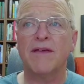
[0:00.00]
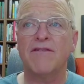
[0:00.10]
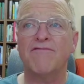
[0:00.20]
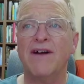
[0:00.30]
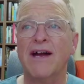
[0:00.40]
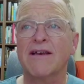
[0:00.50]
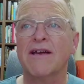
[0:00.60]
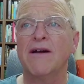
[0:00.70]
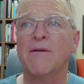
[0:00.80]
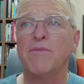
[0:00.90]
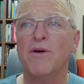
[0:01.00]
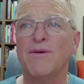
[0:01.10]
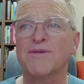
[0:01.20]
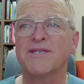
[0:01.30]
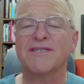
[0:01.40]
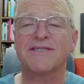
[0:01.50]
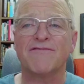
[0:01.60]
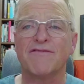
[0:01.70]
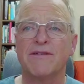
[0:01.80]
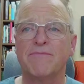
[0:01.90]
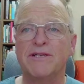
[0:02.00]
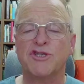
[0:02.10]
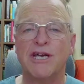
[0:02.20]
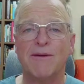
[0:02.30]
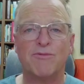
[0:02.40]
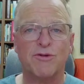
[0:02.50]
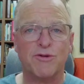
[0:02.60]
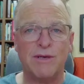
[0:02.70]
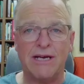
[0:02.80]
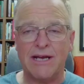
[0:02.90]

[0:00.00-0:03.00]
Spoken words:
In fact, Paul says in Philippians chapter 3,